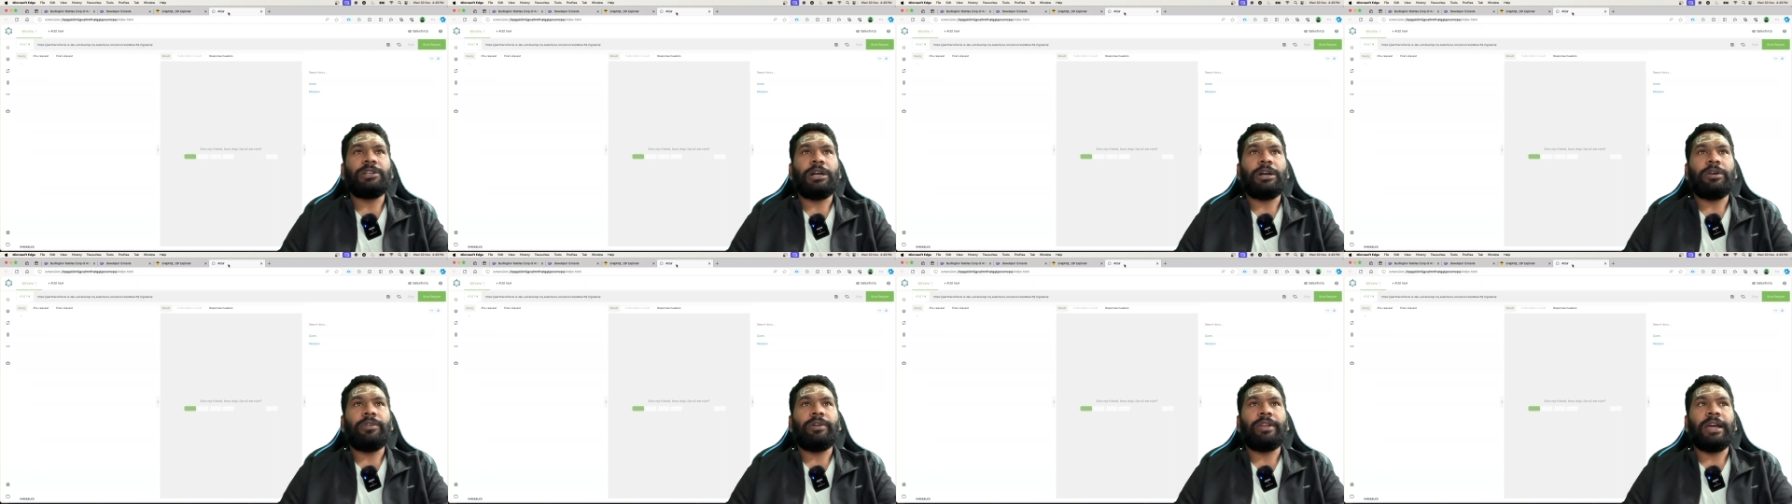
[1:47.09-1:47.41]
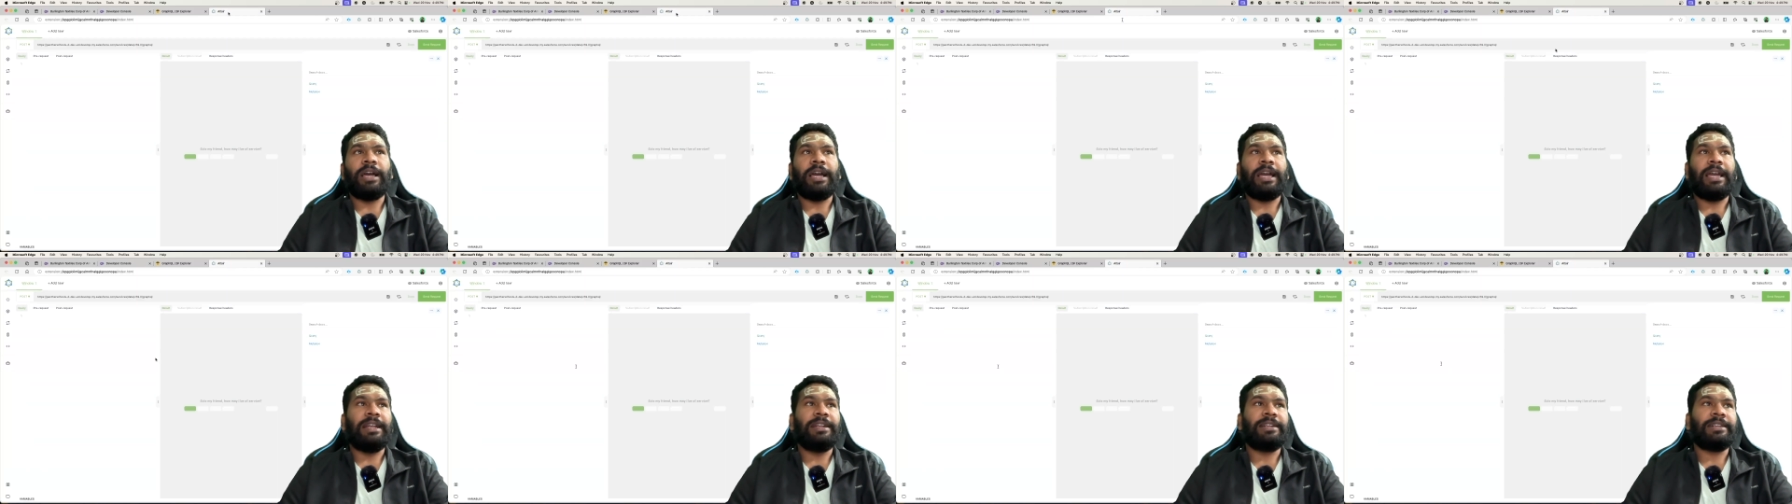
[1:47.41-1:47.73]
our
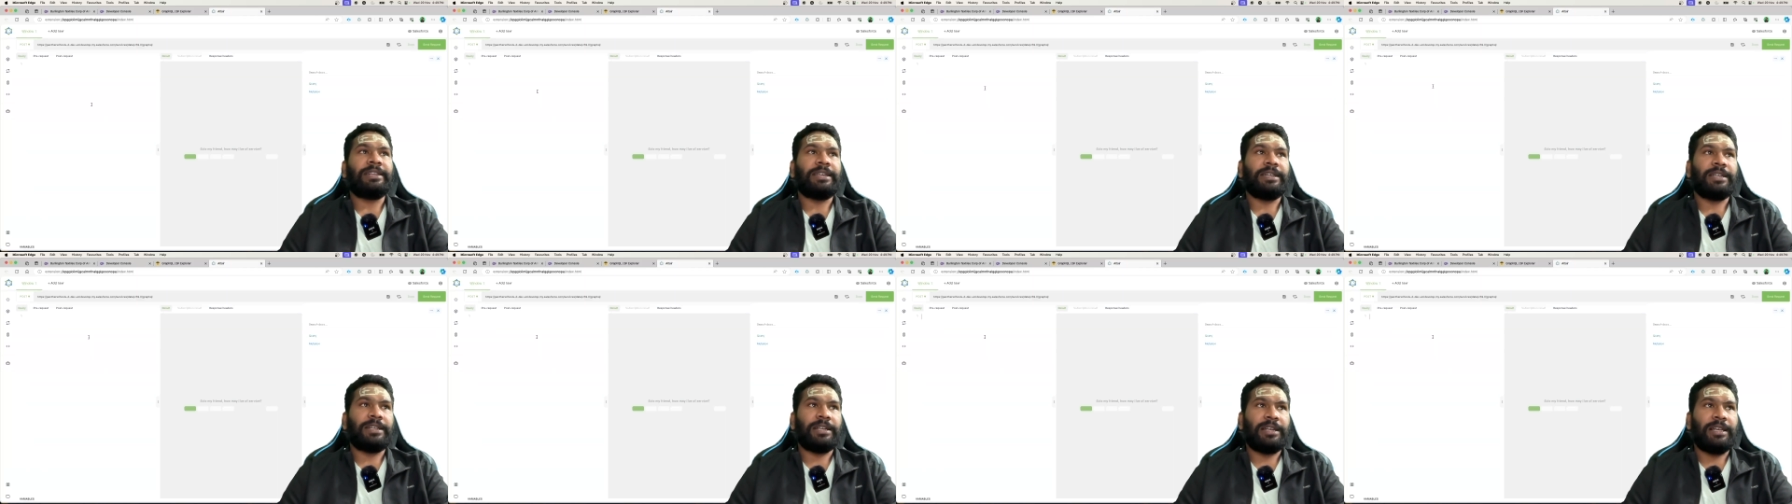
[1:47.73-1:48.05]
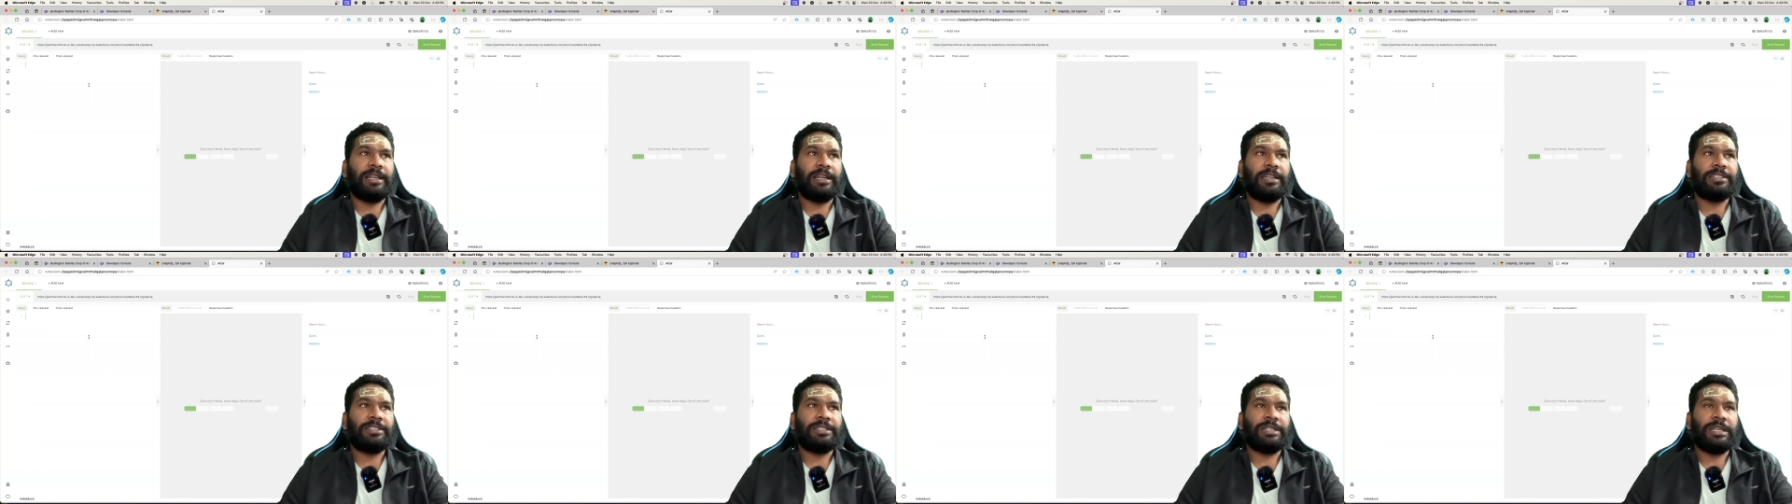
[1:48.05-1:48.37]
Altair
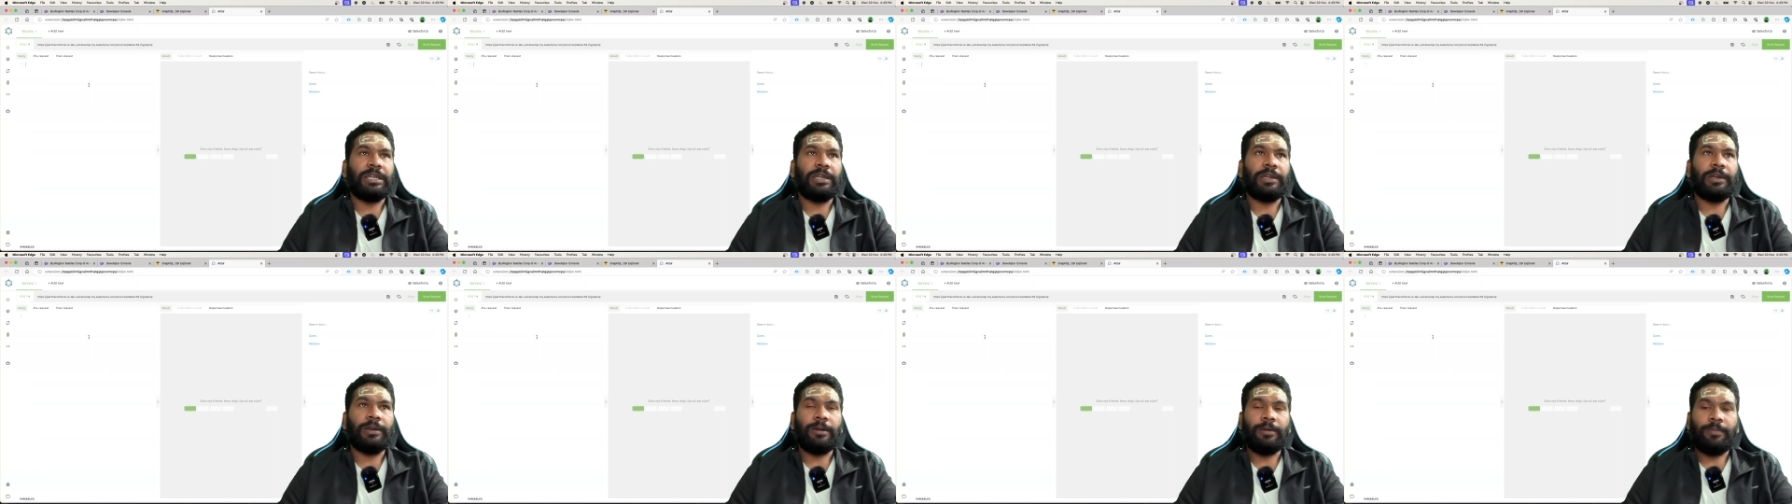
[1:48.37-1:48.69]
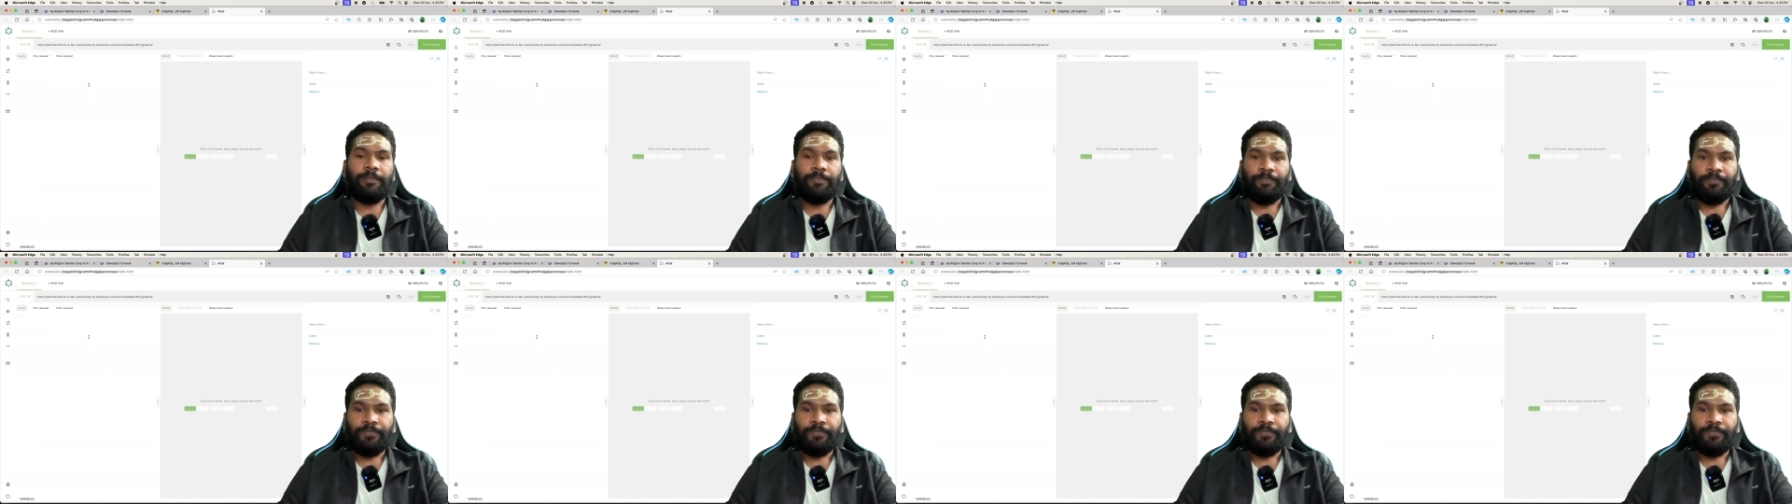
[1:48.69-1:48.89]
client here